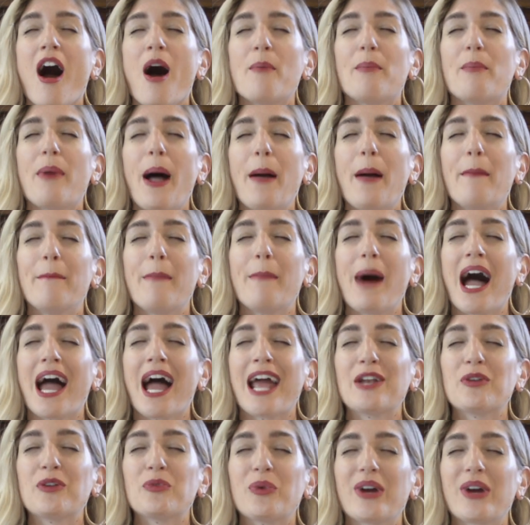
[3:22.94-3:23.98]
my
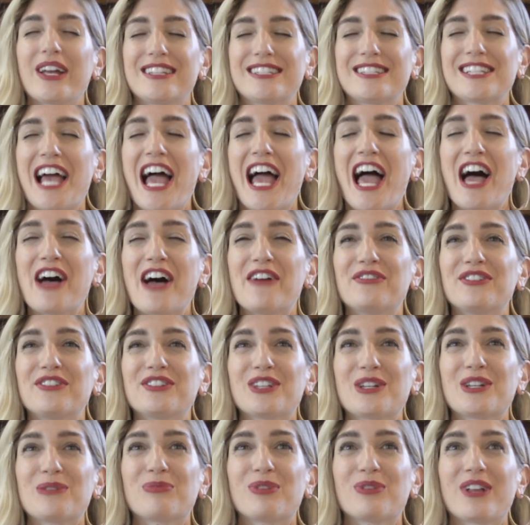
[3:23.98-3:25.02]
mind went to
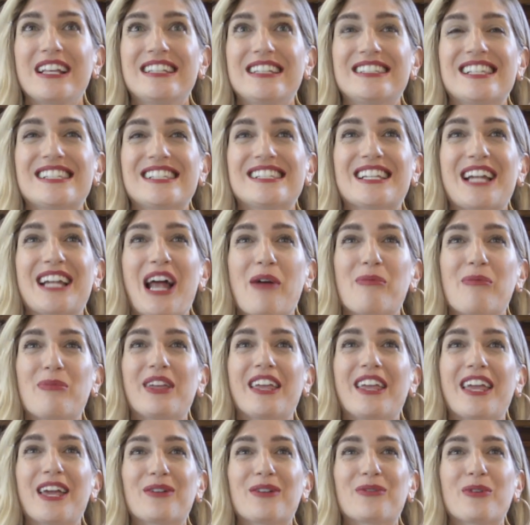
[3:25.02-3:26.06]
heavenly places, and I
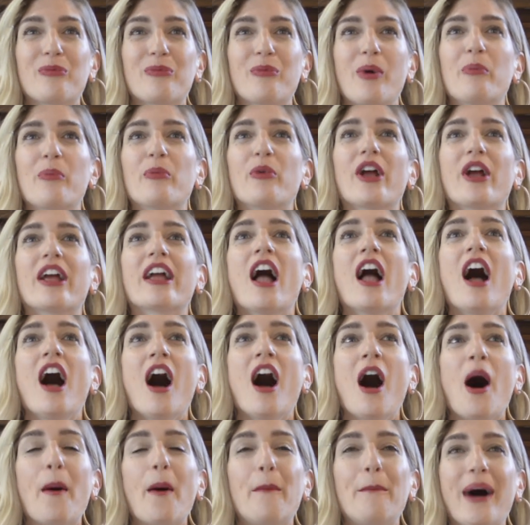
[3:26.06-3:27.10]
began remembering
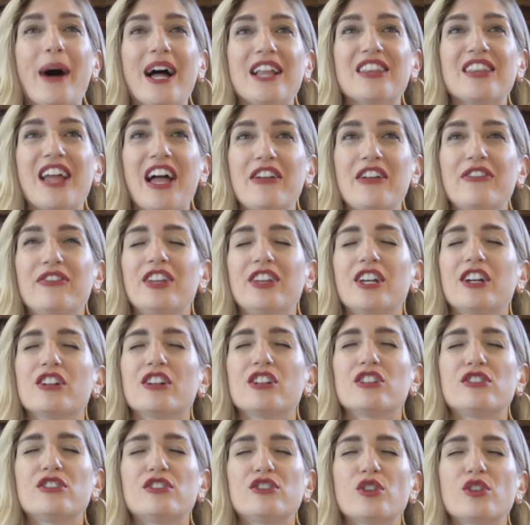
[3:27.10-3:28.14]
my life here
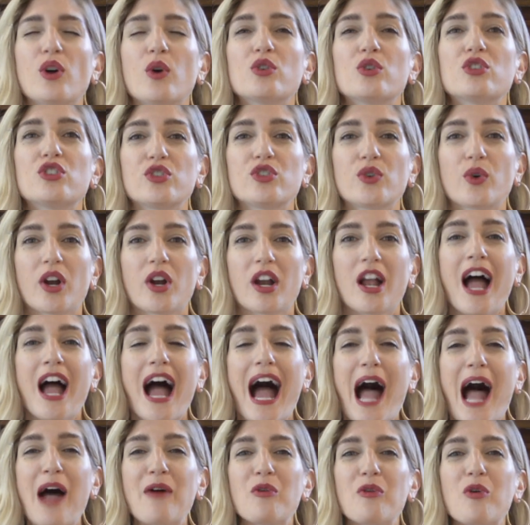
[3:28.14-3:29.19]
is so short.
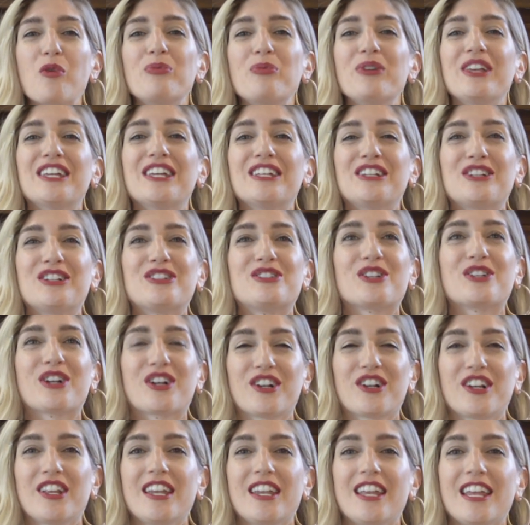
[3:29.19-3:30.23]
I will be in
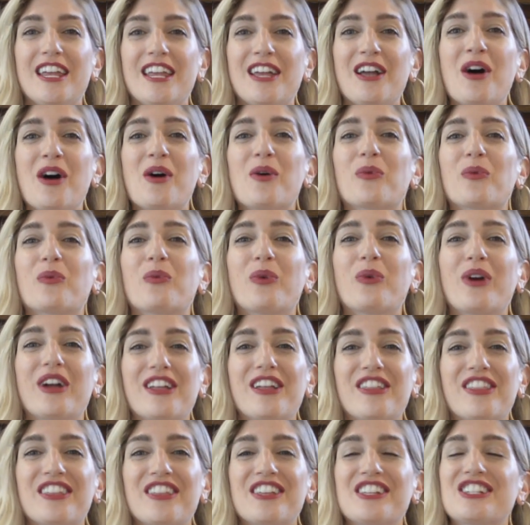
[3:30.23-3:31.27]
eternity
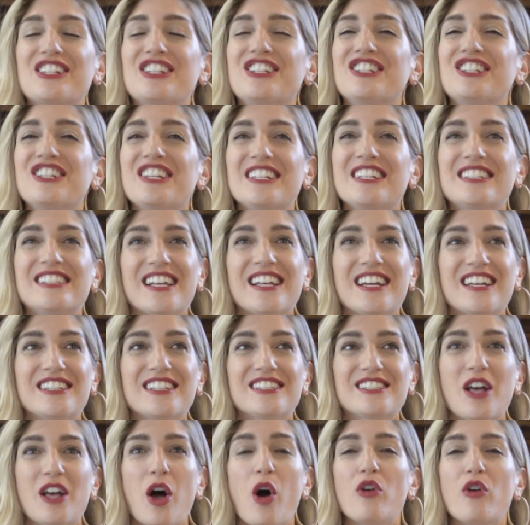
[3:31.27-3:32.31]
with Jesus